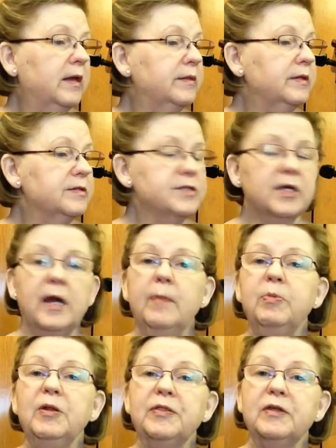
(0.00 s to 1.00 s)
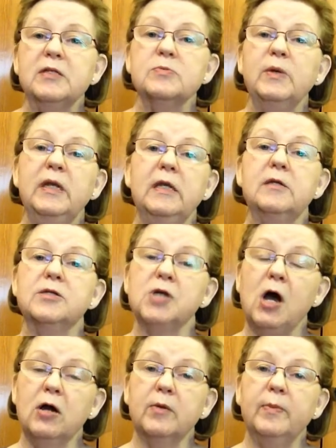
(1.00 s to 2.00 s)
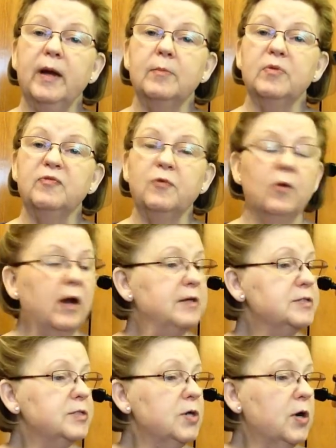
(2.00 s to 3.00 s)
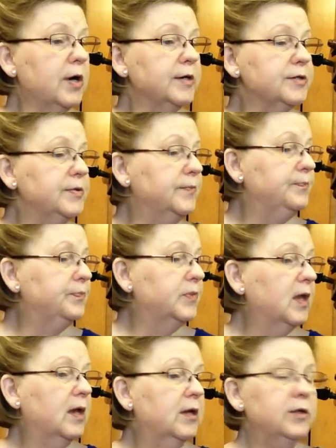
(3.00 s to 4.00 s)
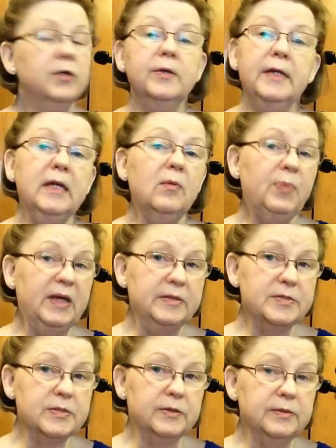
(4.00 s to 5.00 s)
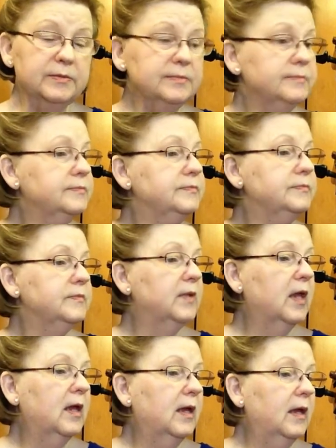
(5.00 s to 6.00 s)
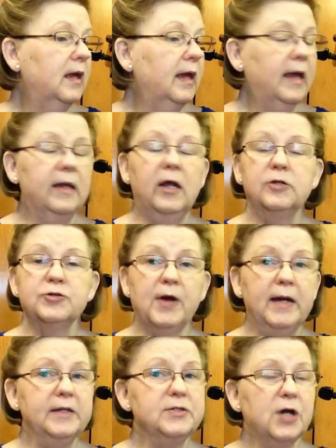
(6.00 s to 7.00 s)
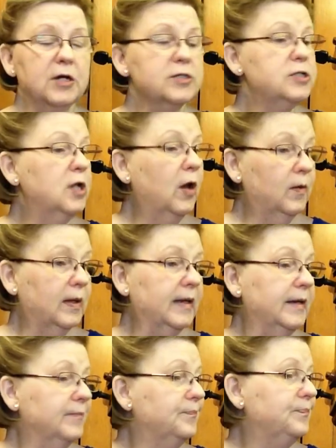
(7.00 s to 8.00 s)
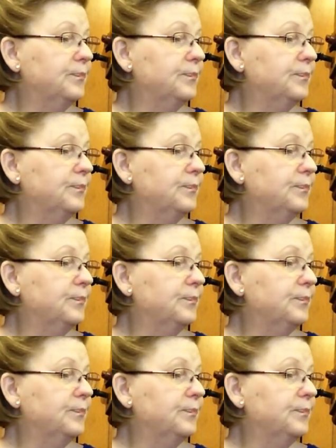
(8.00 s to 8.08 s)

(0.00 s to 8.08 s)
There's a couple of things we need to talk about before I start. You'll need a pencil, and I'll try to talk slowly.